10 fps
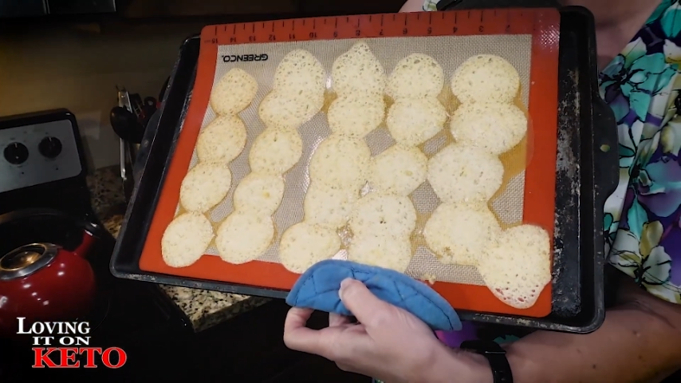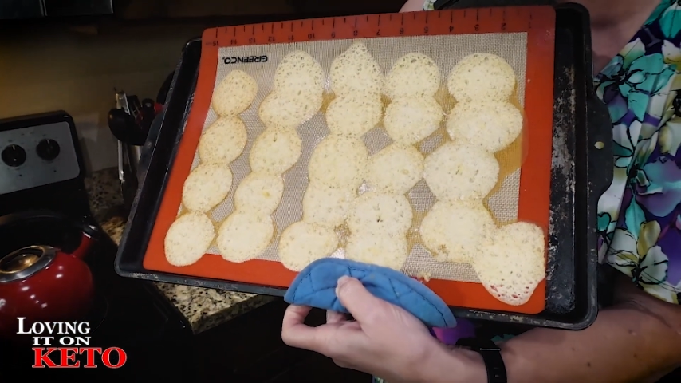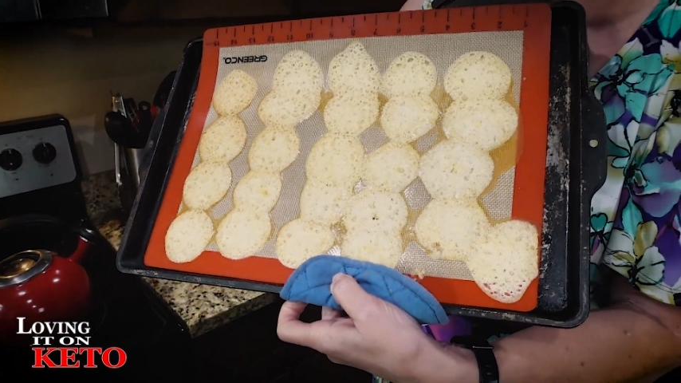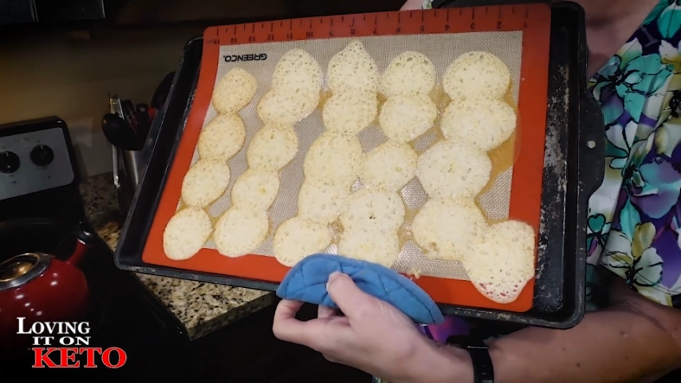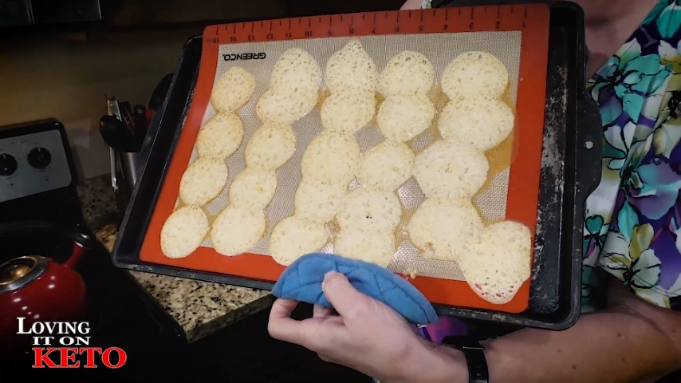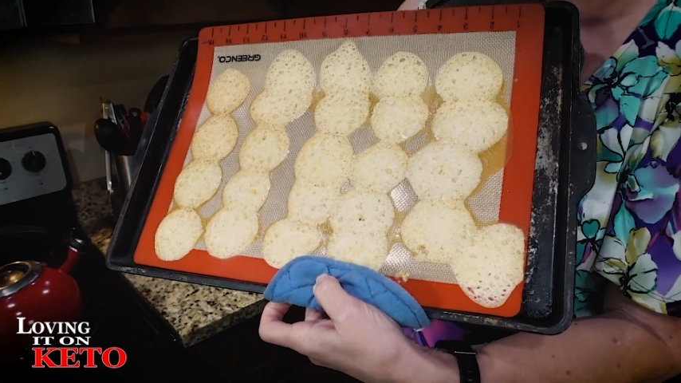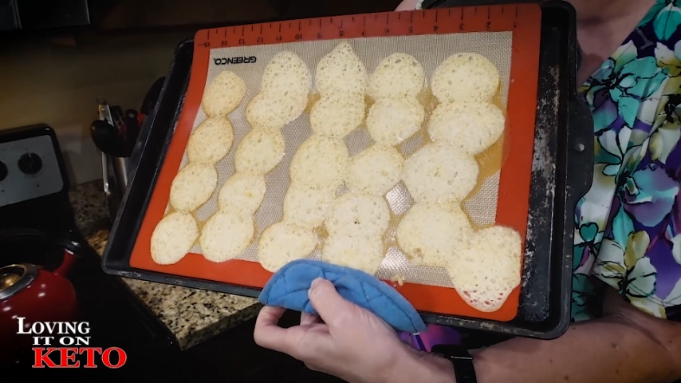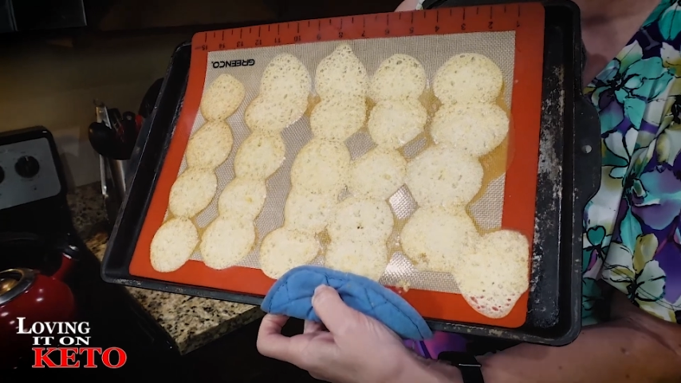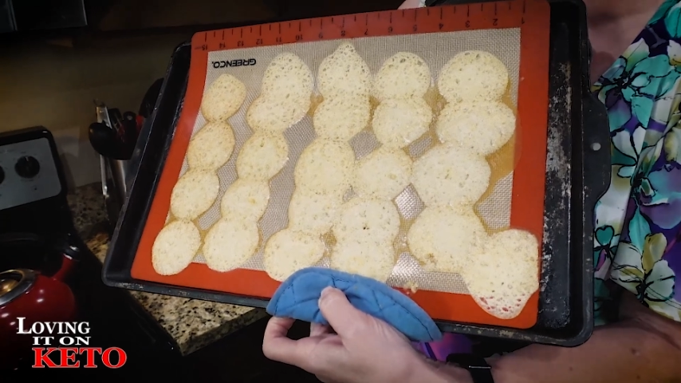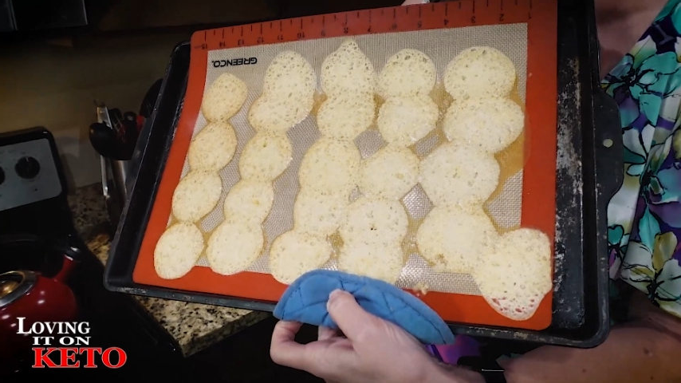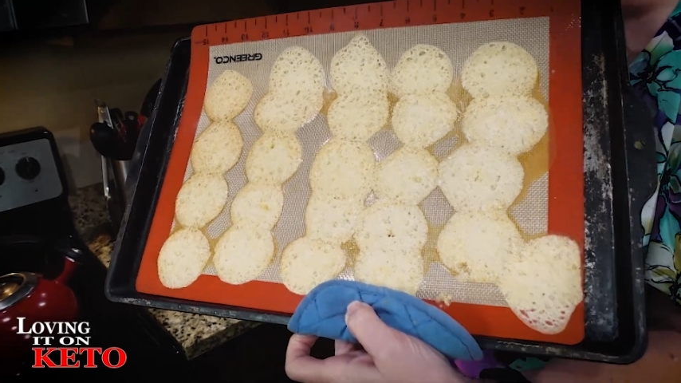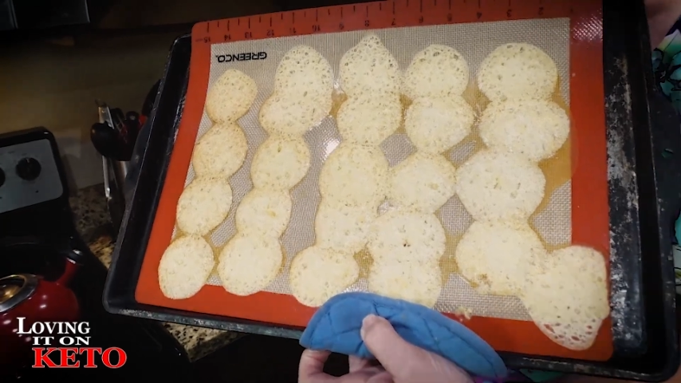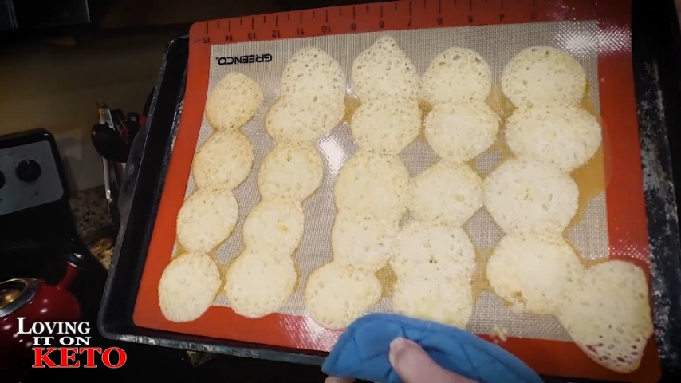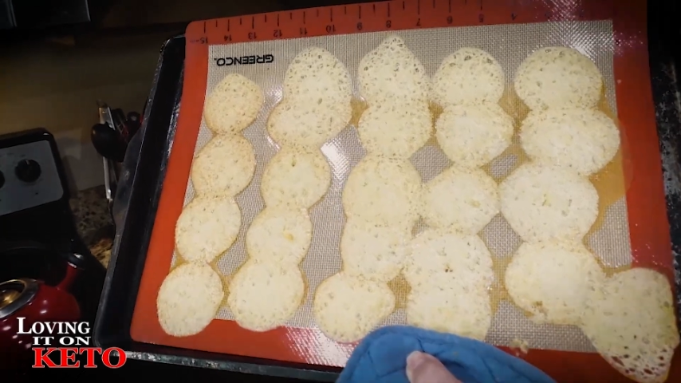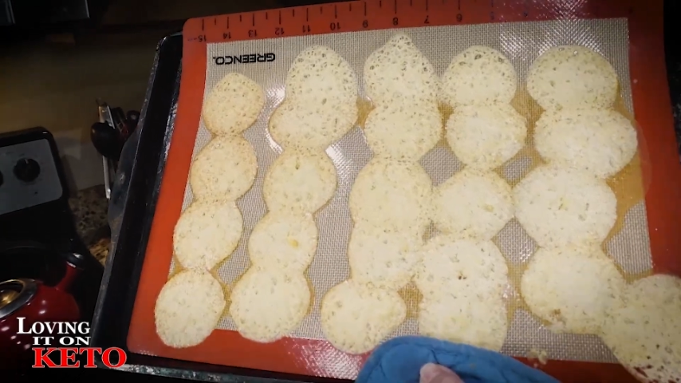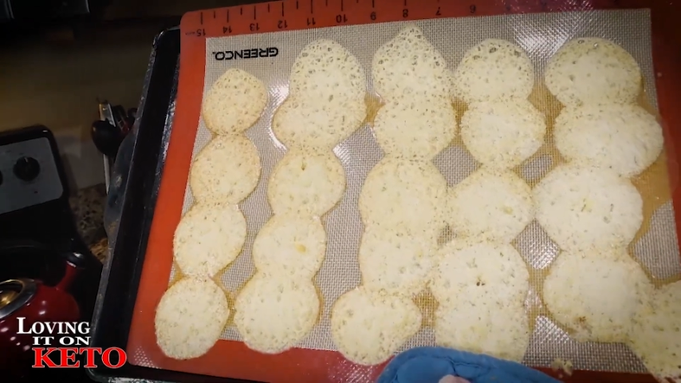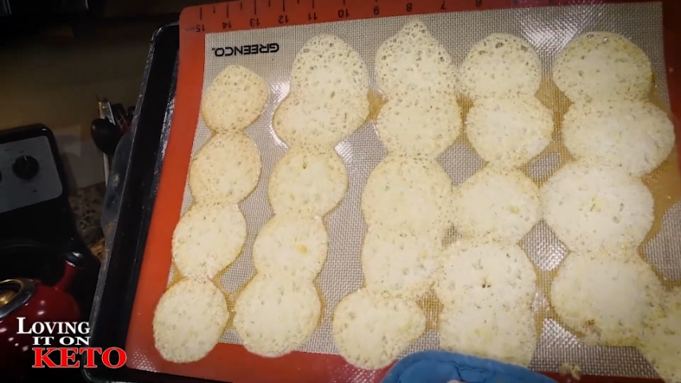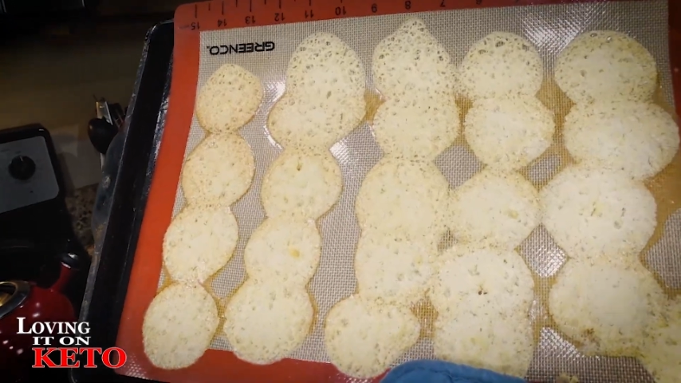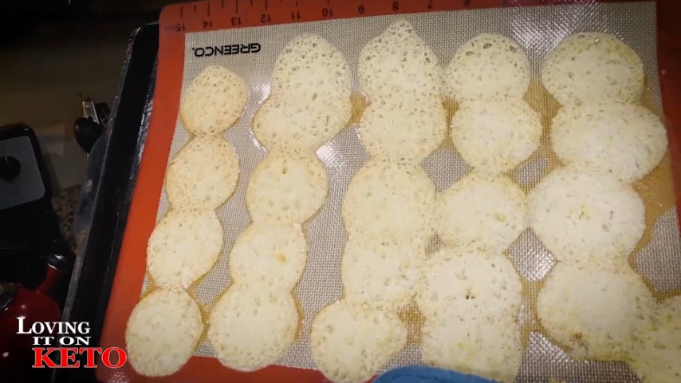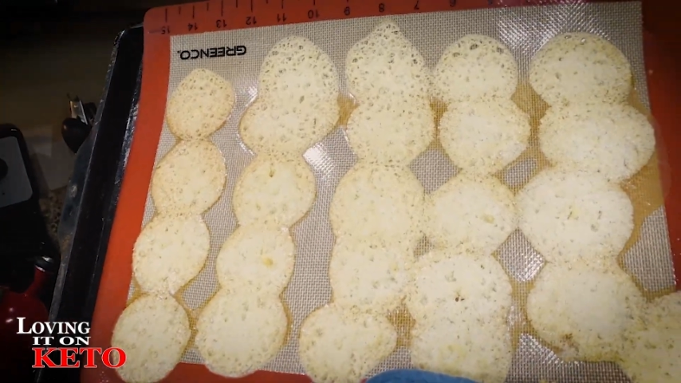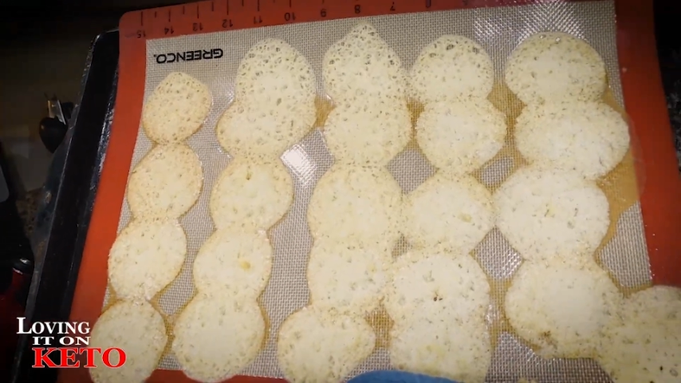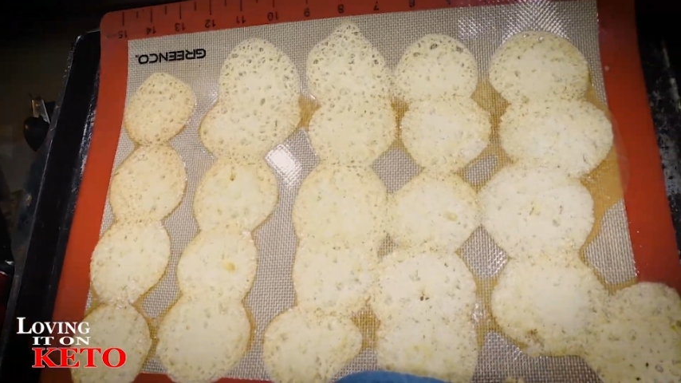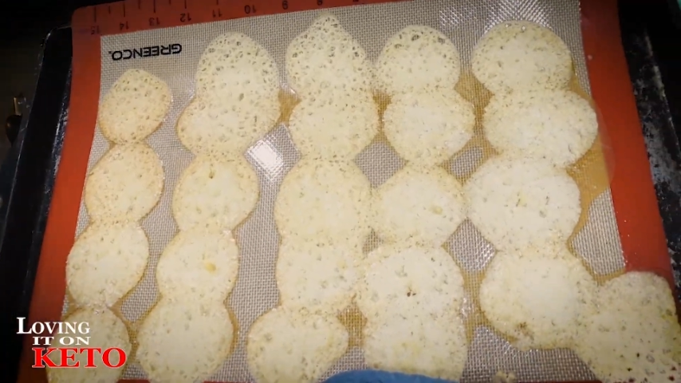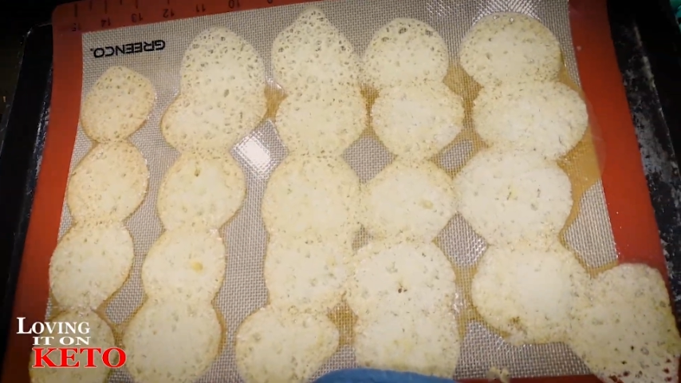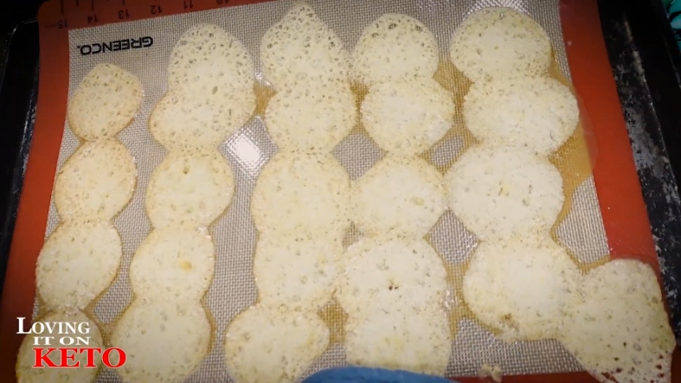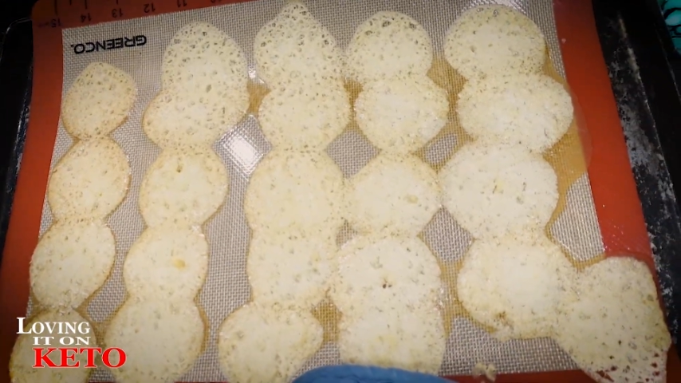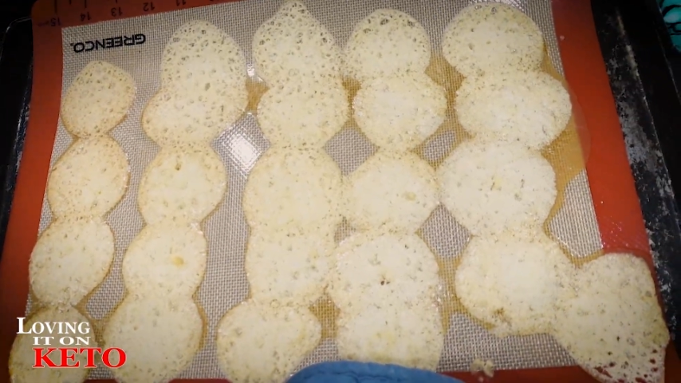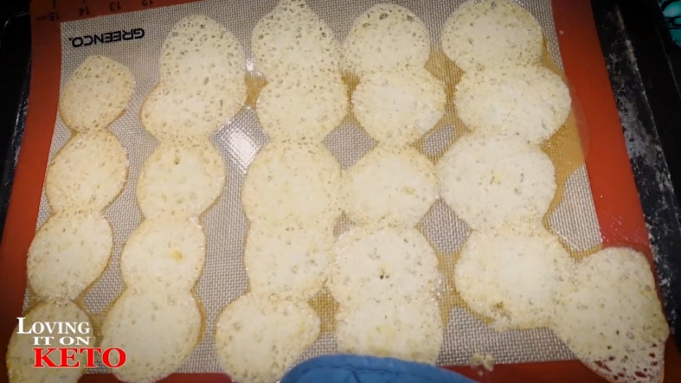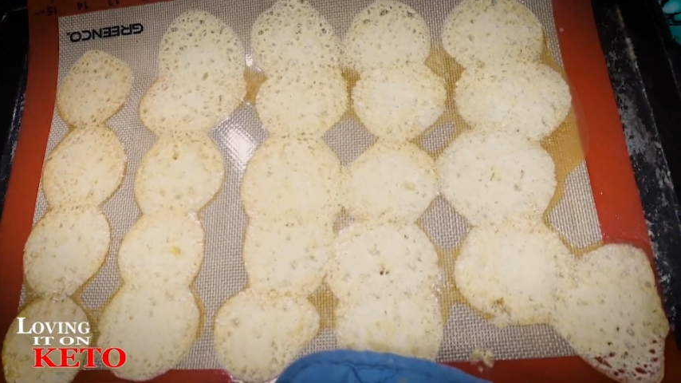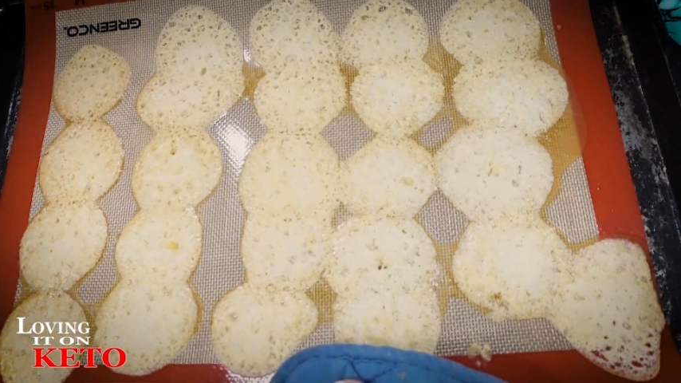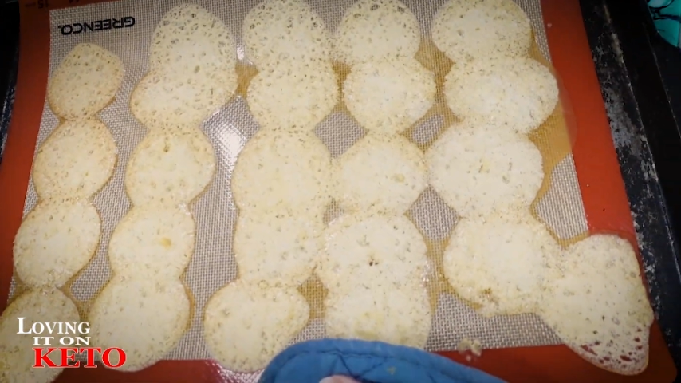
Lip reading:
Nobody's mouth can be seen.